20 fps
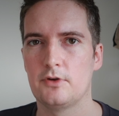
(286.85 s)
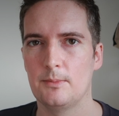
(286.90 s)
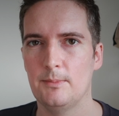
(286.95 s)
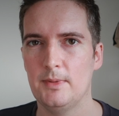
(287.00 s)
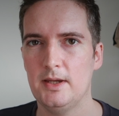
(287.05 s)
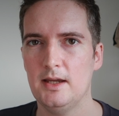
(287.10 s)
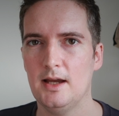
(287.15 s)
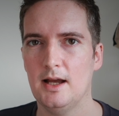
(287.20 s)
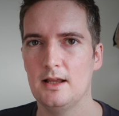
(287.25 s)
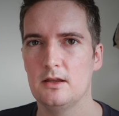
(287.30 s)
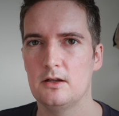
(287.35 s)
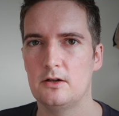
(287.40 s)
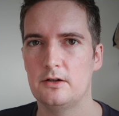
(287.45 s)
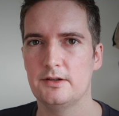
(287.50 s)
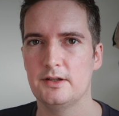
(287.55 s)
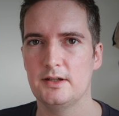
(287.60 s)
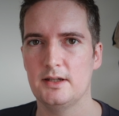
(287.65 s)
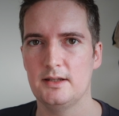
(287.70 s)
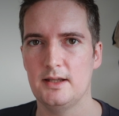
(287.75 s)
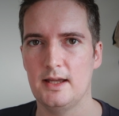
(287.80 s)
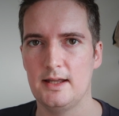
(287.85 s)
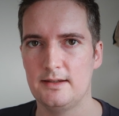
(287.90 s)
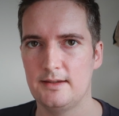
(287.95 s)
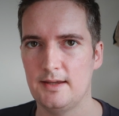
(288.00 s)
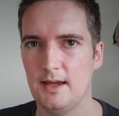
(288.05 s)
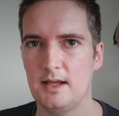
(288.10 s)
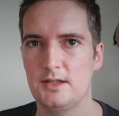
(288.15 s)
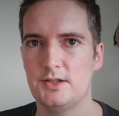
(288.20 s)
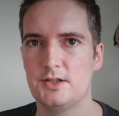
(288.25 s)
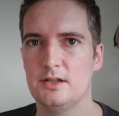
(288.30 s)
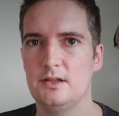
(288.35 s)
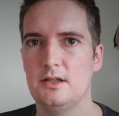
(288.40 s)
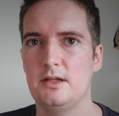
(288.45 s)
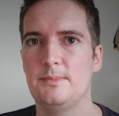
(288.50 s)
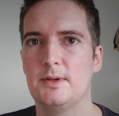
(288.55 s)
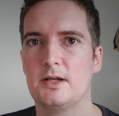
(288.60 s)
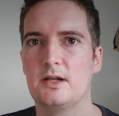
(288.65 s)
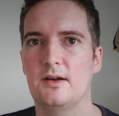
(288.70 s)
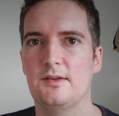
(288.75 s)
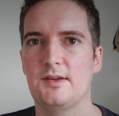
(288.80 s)
For me, I learned it
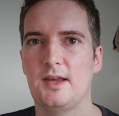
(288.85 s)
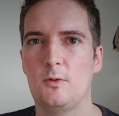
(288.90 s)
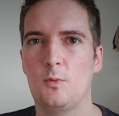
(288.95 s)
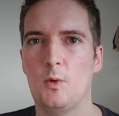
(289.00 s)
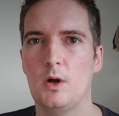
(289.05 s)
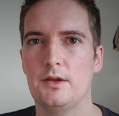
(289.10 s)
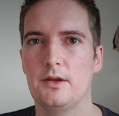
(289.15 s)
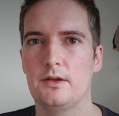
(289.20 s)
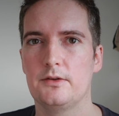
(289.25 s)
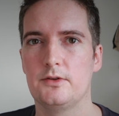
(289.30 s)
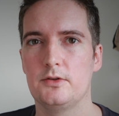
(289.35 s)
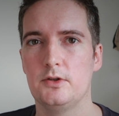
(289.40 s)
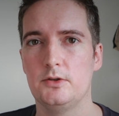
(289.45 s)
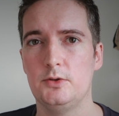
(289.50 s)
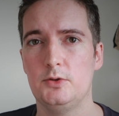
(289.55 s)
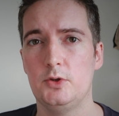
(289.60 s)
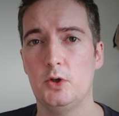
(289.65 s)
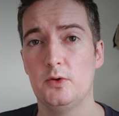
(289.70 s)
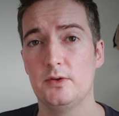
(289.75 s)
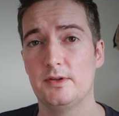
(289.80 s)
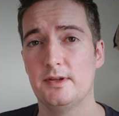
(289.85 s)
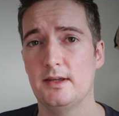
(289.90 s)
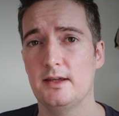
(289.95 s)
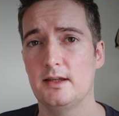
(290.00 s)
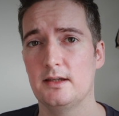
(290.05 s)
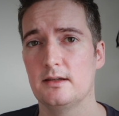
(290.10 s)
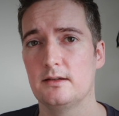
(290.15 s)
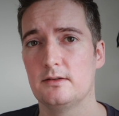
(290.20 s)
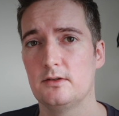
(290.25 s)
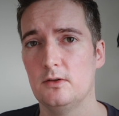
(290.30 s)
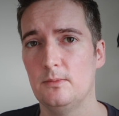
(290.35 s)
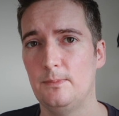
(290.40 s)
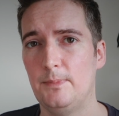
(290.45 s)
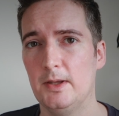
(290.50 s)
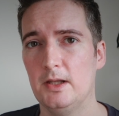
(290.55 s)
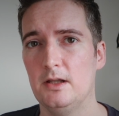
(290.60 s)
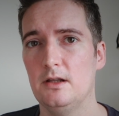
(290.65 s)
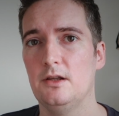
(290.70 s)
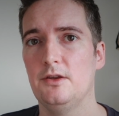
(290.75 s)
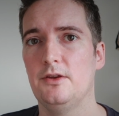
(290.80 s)
intentionally because I wanted to use it to
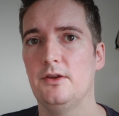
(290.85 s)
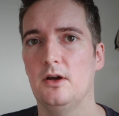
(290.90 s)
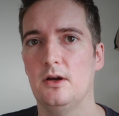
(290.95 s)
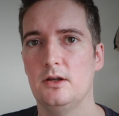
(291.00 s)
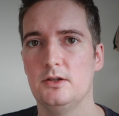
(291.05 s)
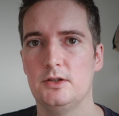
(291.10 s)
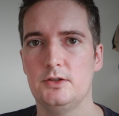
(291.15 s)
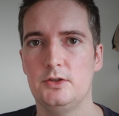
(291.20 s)
build